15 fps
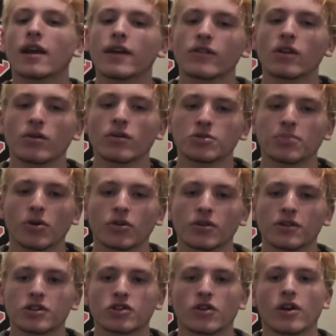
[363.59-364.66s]
Even though it was spoiled in
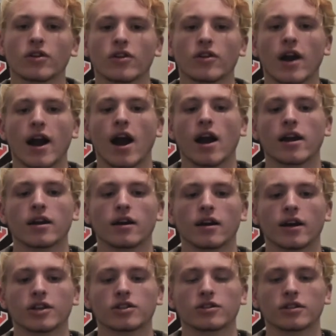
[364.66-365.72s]
the trailer, I
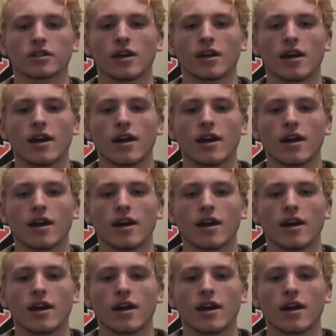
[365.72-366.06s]
actually